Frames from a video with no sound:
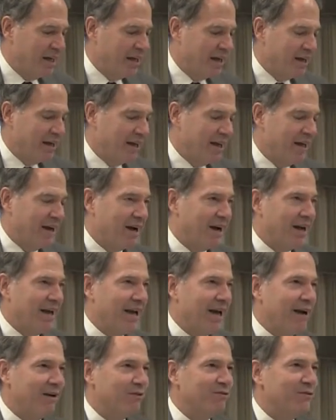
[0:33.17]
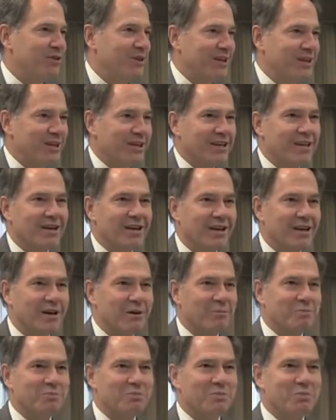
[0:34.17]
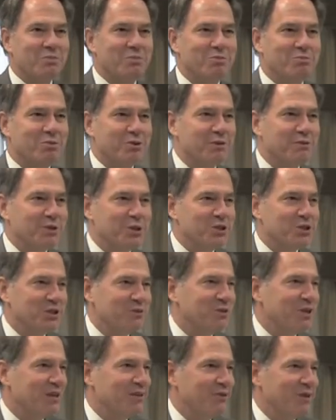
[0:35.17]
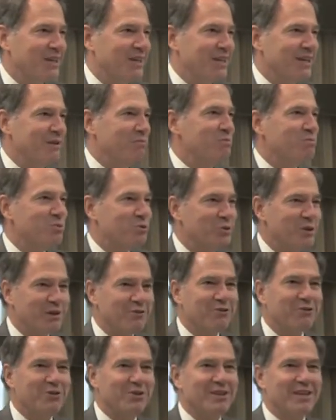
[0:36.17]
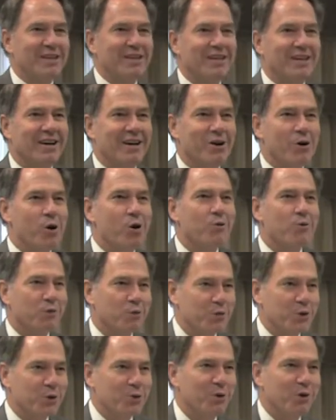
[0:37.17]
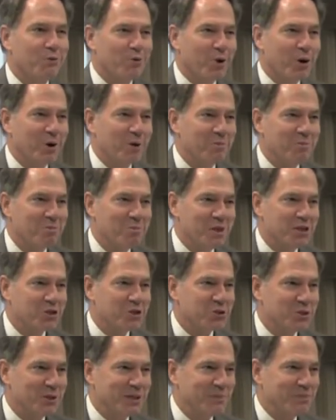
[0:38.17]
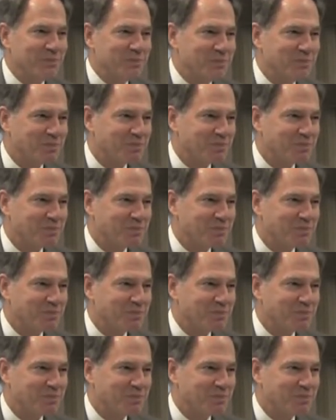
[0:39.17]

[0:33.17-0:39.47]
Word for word: and I, I, have the uh, privilege of giving a brief uh, overview of our ministry.